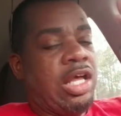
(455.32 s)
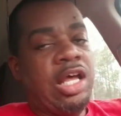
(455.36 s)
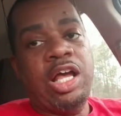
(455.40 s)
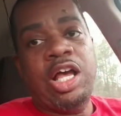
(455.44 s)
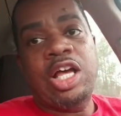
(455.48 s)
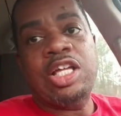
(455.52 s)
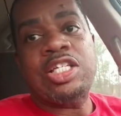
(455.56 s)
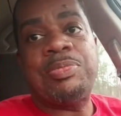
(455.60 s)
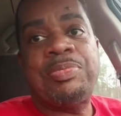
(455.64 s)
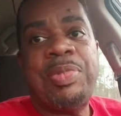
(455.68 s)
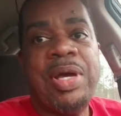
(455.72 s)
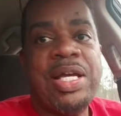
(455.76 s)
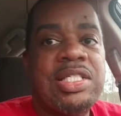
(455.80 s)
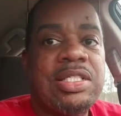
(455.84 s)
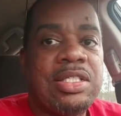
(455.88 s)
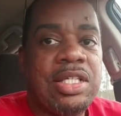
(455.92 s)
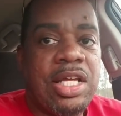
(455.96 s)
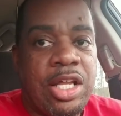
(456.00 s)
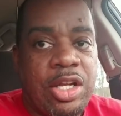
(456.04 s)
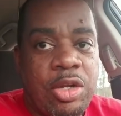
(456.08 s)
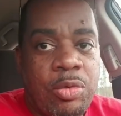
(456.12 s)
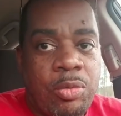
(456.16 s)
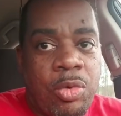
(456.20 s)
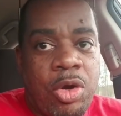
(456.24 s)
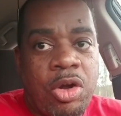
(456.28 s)

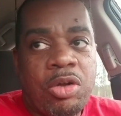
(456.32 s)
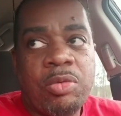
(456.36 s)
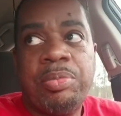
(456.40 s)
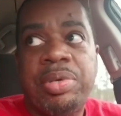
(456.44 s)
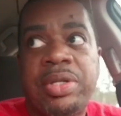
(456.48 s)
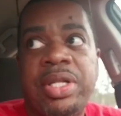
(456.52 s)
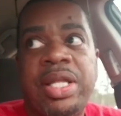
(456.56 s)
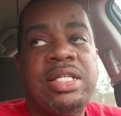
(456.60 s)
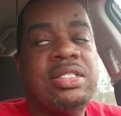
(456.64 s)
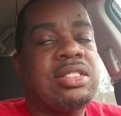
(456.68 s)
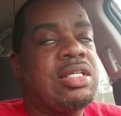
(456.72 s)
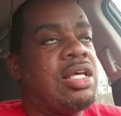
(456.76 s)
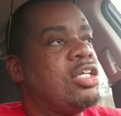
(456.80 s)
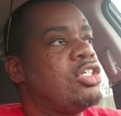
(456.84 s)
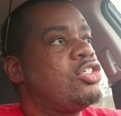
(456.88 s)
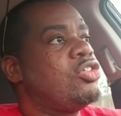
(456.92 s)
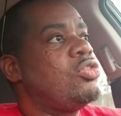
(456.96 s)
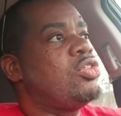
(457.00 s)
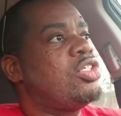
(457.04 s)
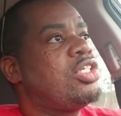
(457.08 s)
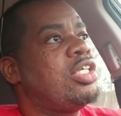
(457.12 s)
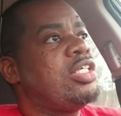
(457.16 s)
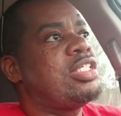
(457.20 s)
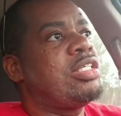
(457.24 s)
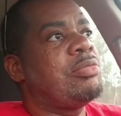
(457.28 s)
Especially in the workplace, because you
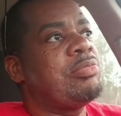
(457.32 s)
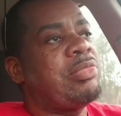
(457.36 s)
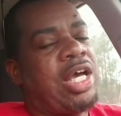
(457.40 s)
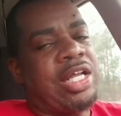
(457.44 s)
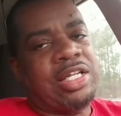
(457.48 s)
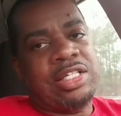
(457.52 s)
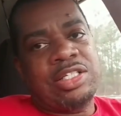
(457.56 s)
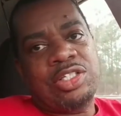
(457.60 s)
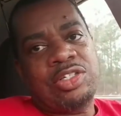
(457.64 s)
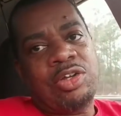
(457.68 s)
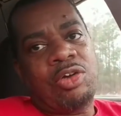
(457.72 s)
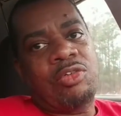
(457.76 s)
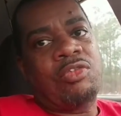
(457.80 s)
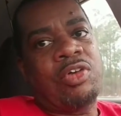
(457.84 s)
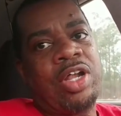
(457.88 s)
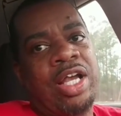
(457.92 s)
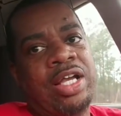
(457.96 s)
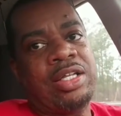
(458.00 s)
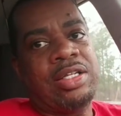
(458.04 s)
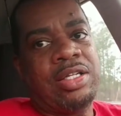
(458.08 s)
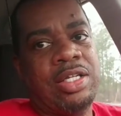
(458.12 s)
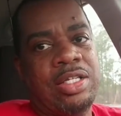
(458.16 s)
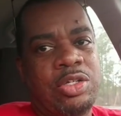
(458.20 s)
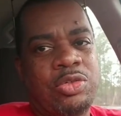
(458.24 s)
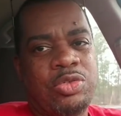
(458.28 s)
see somebody so
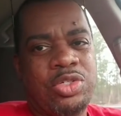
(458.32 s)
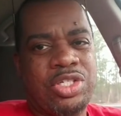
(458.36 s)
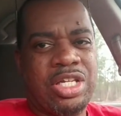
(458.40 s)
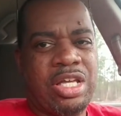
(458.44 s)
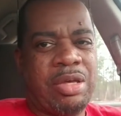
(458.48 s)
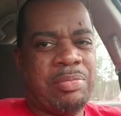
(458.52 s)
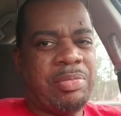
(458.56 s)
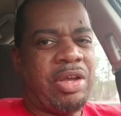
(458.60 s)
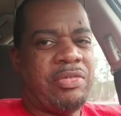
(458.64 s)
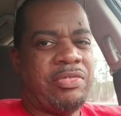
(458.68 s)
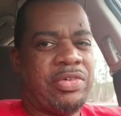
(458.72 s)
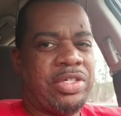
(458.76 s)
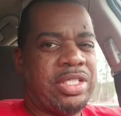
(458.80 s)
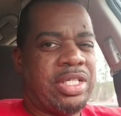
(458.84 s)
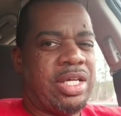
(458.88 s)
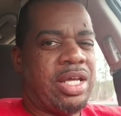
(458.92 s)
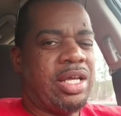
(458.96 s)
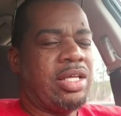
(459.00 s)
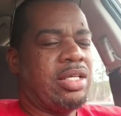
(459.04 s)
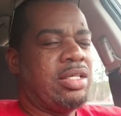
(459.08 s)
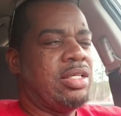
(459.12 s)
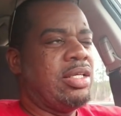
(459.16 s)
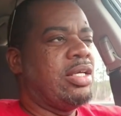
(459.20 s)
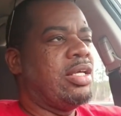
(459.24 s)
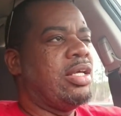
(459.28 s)
regular, you see him every
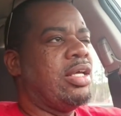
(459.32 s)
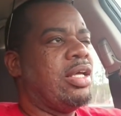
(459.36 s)
day,